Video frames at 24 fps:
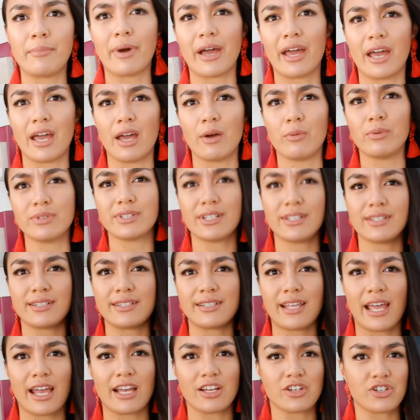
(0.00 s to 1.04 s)
my hair wasn't
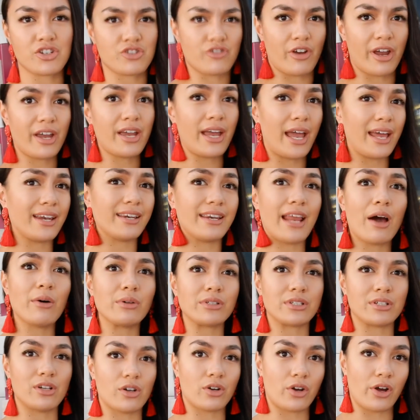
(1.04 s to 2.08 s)
staying straight and now
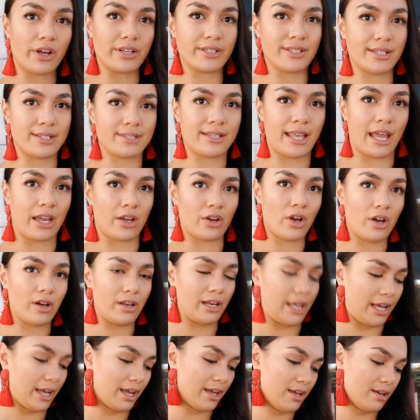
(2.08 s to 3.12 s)
it's not going to stay
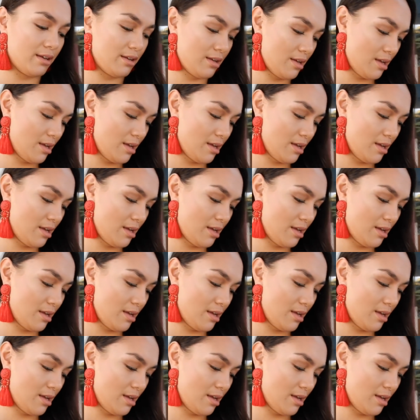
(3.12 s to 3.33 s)
curly.